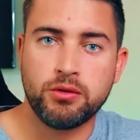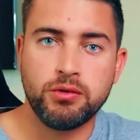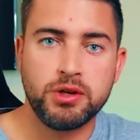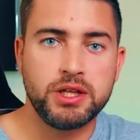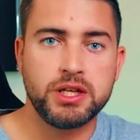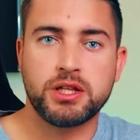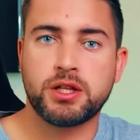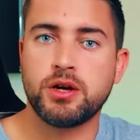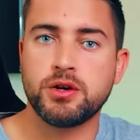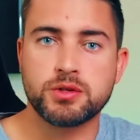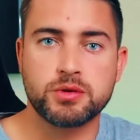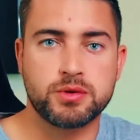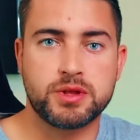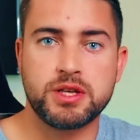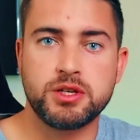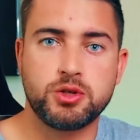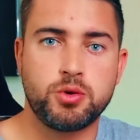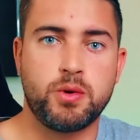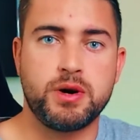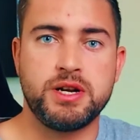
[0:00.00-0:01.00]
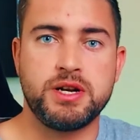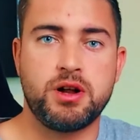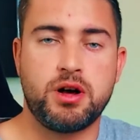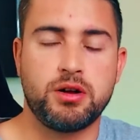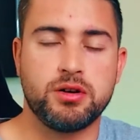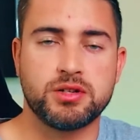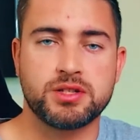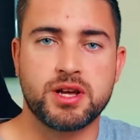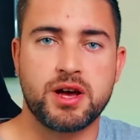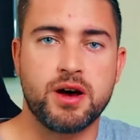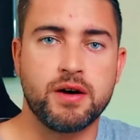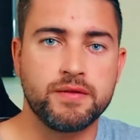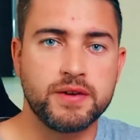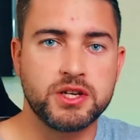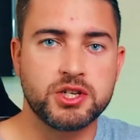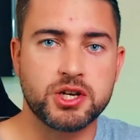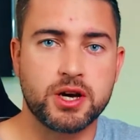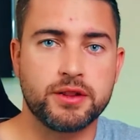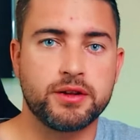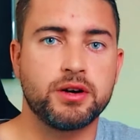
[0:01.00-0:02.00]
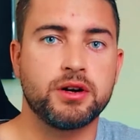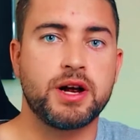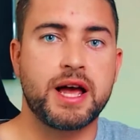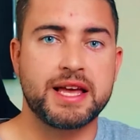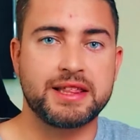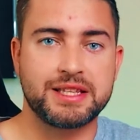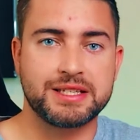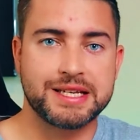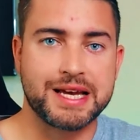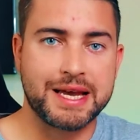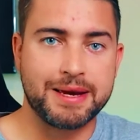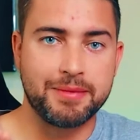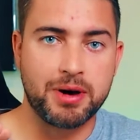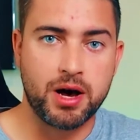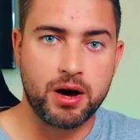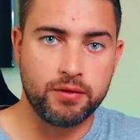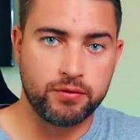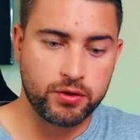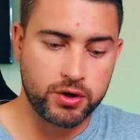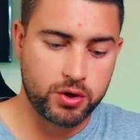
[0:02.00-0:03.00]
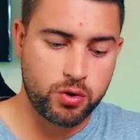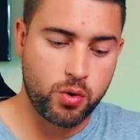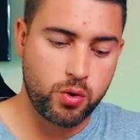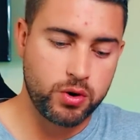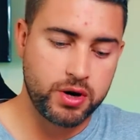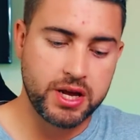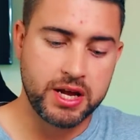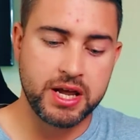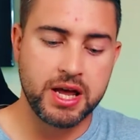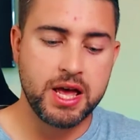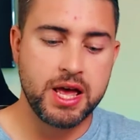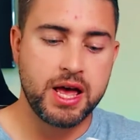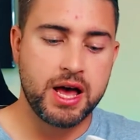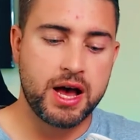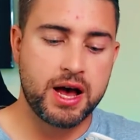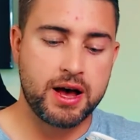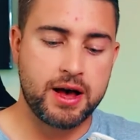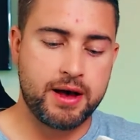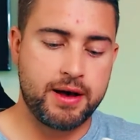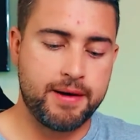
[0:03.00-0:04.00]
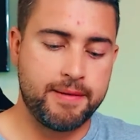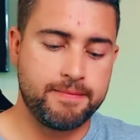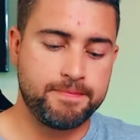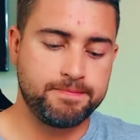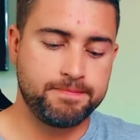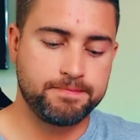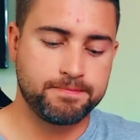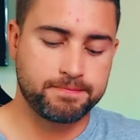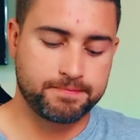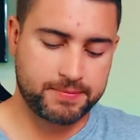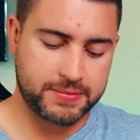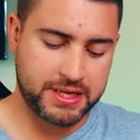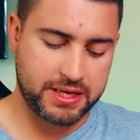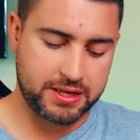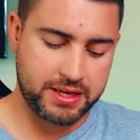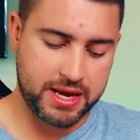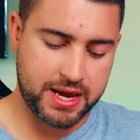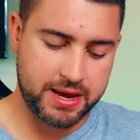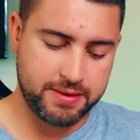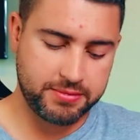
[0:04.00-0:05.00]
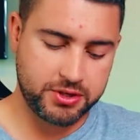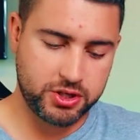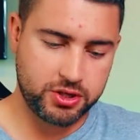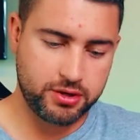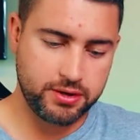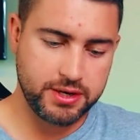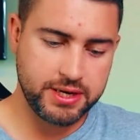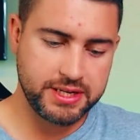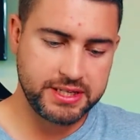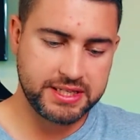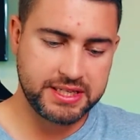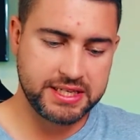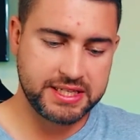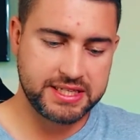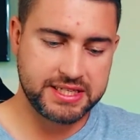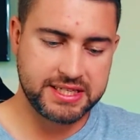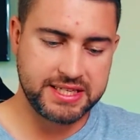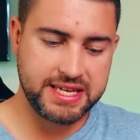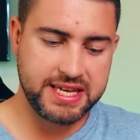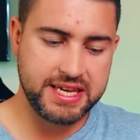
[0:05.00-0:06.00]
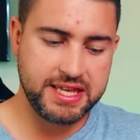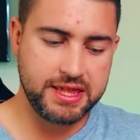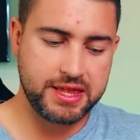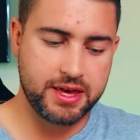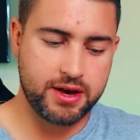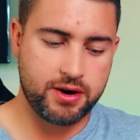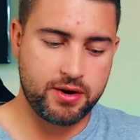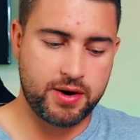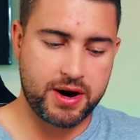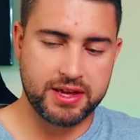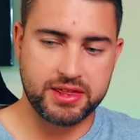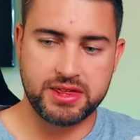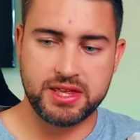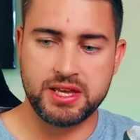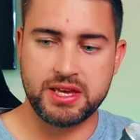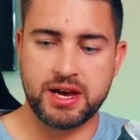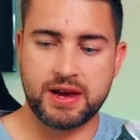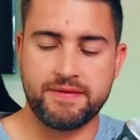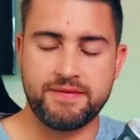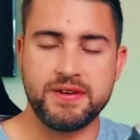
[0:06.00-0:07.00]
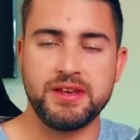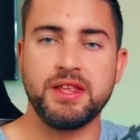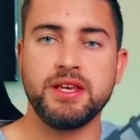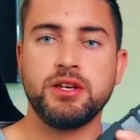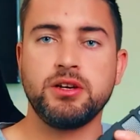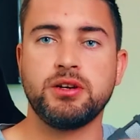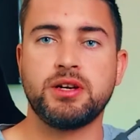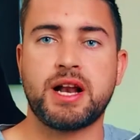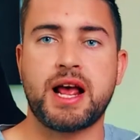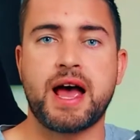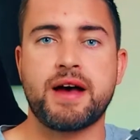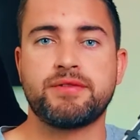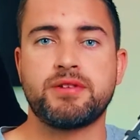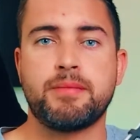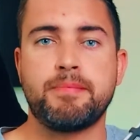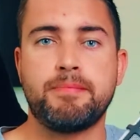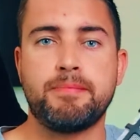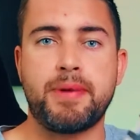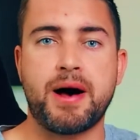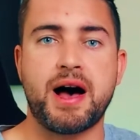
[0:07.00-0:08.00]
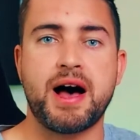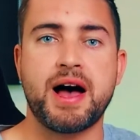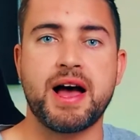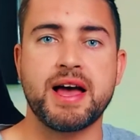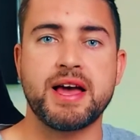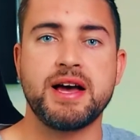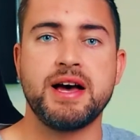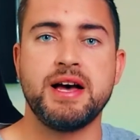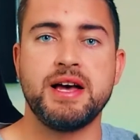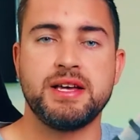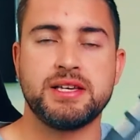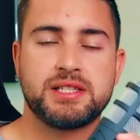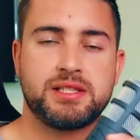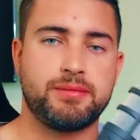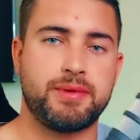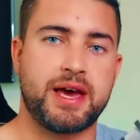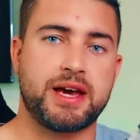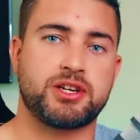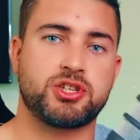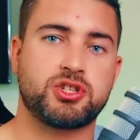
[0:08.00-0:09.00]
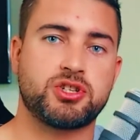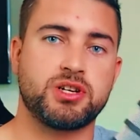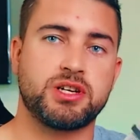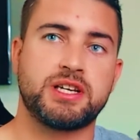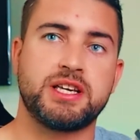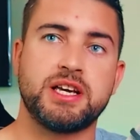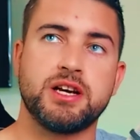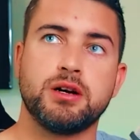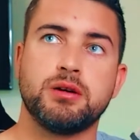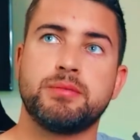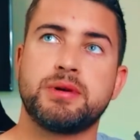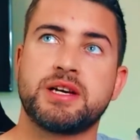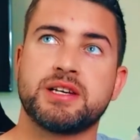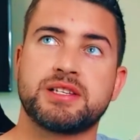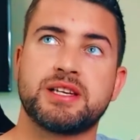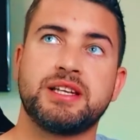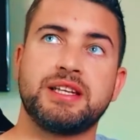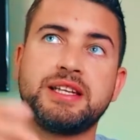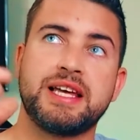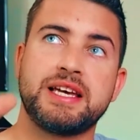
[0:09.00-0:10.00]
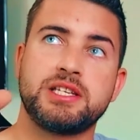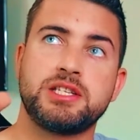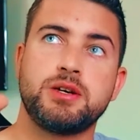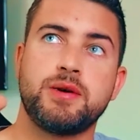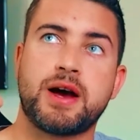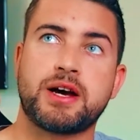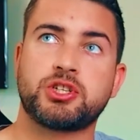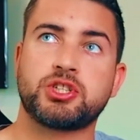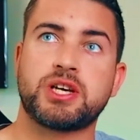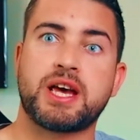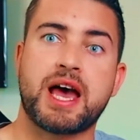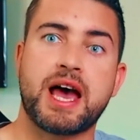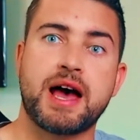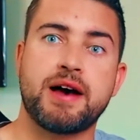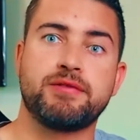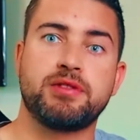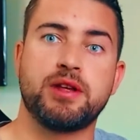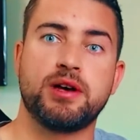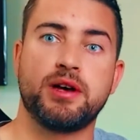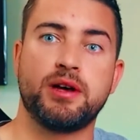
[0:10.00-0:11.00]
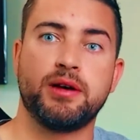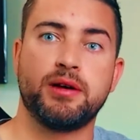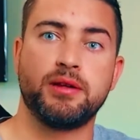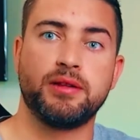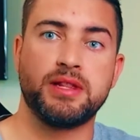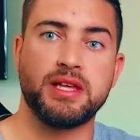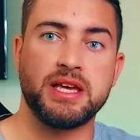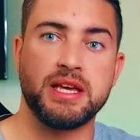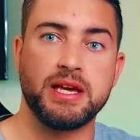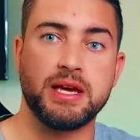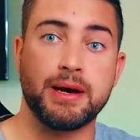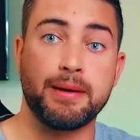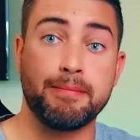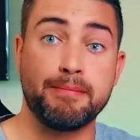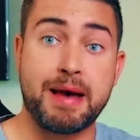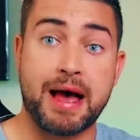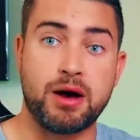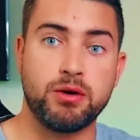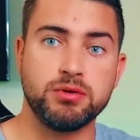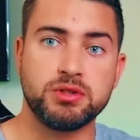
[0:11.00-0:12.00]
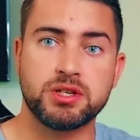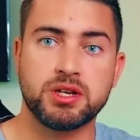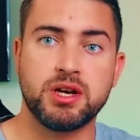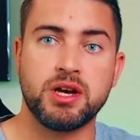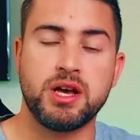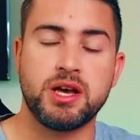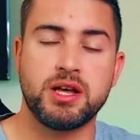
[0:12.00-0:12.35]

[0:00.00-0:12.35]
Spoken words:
really close, within $20 of each other at the time of recording. I'm curious to see though, I feel like you're gonna have to buy some extra gear, because unless you actually have the mount,